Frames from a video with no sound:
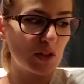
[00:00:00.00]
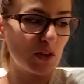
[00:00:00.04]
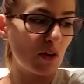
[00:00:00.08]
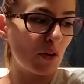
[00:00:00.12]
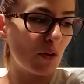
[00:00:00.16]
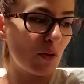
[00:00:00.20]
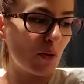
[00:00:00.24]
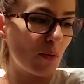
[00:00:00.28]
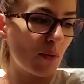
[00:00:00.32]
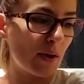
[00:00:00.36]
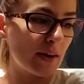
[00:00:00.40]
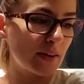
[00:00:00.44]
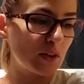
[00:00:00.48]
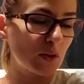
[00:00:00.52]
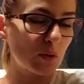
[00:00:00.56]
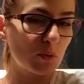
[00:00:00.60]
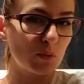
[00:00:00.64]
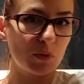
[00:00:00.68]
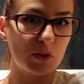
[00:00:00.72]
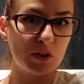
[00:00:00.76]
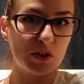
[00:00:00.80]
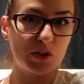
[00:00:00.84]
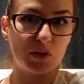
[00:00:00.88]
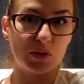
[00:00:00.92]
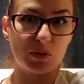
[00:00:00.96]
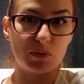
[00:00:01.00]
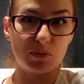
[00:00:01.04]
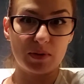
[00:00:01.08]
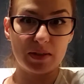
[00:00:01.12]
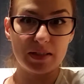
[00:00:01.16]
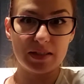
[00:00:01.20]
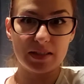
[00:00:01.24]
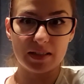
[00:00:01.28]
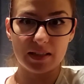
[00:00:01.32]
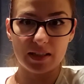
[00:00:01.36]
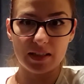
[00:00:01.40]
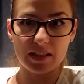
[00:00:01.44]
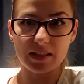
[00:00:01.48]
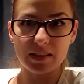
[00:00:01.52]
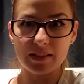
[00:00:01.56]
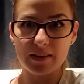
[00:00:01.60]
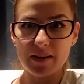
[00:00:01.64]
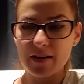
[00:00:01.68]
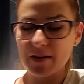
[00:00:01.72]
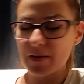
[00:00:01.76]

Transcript: so I don't want to risk it.